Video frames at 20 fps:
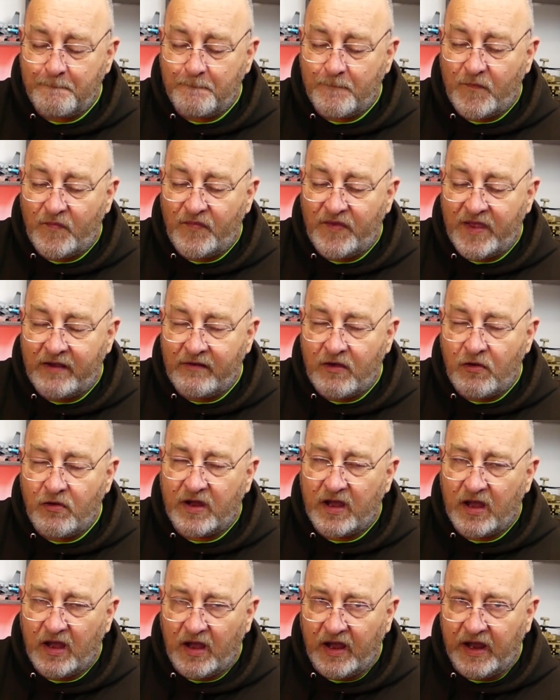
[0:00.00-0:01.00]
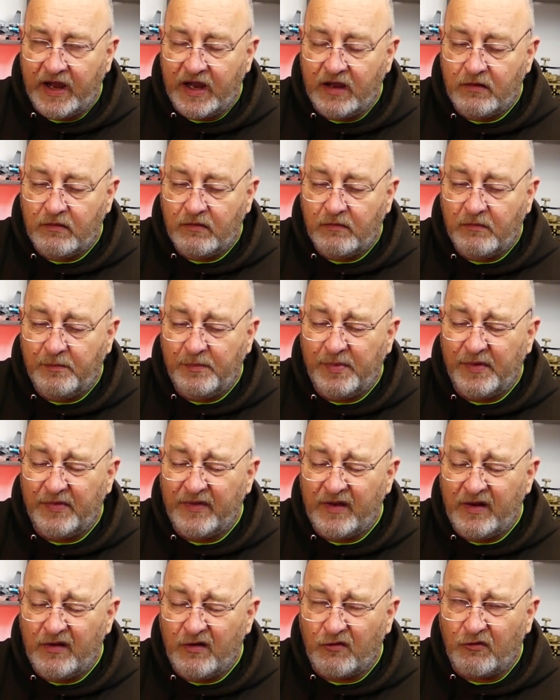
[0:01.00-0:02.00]
They're okay, but
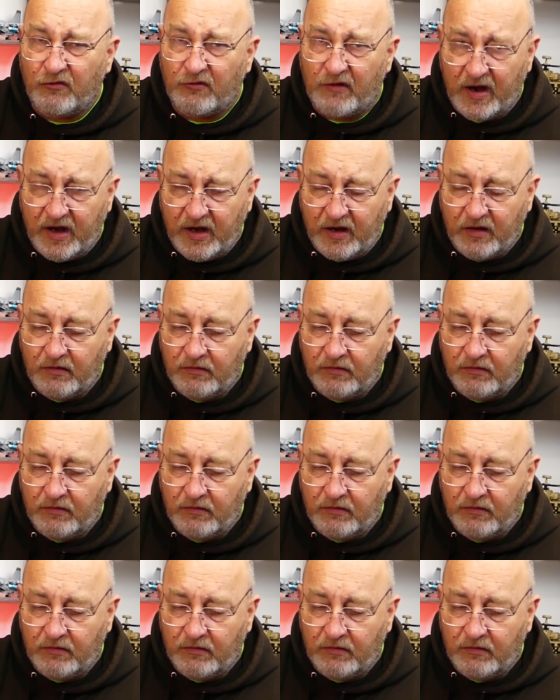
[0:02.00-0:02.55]
they're not great.